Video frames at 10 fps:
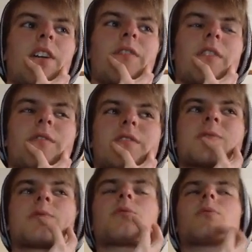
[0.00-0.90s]
I felt
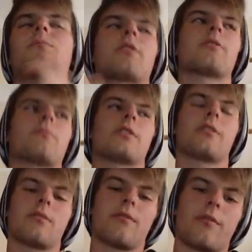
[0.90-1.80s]
this is all
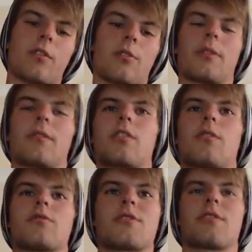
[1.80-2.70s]
appropriate in following
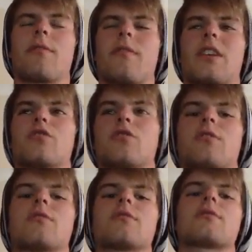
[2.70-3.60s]
codes and
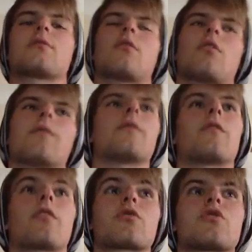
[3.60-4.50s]
conventions of the
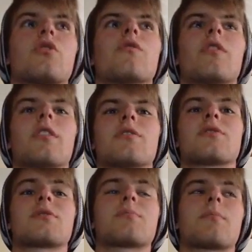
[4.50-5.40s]
rock genre,
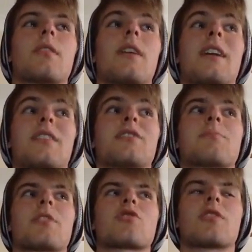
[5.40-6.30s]
and
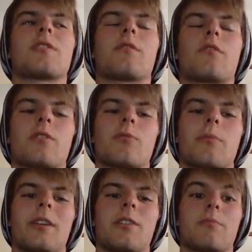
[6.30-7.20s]
especially the real
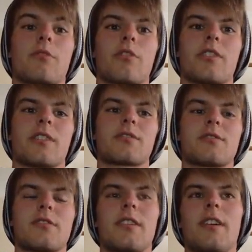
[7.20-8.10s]
media products.